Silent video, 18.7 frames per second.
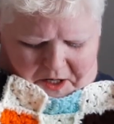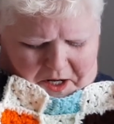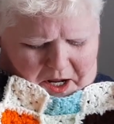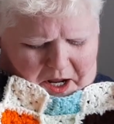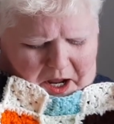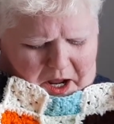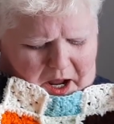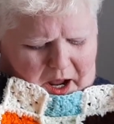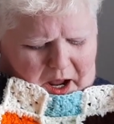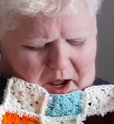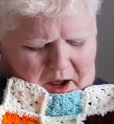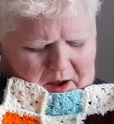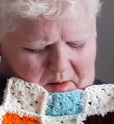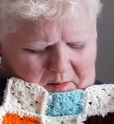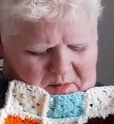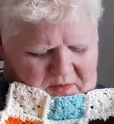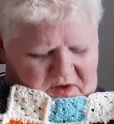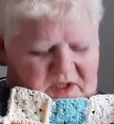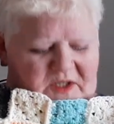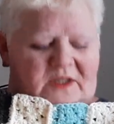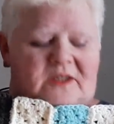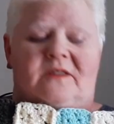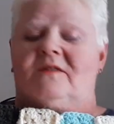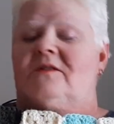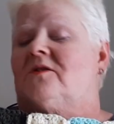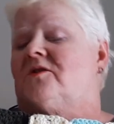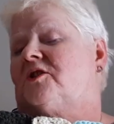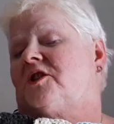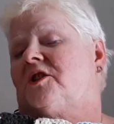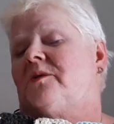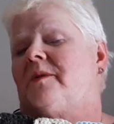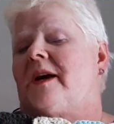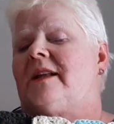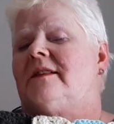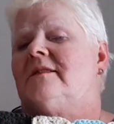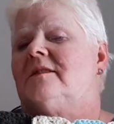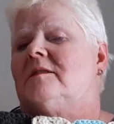Um, there's, there's two
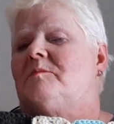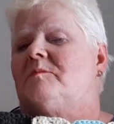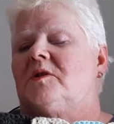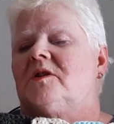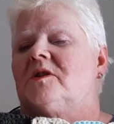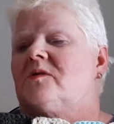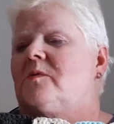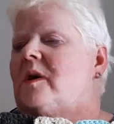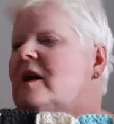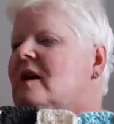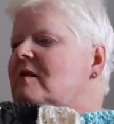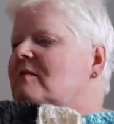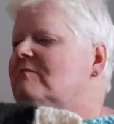ends per square,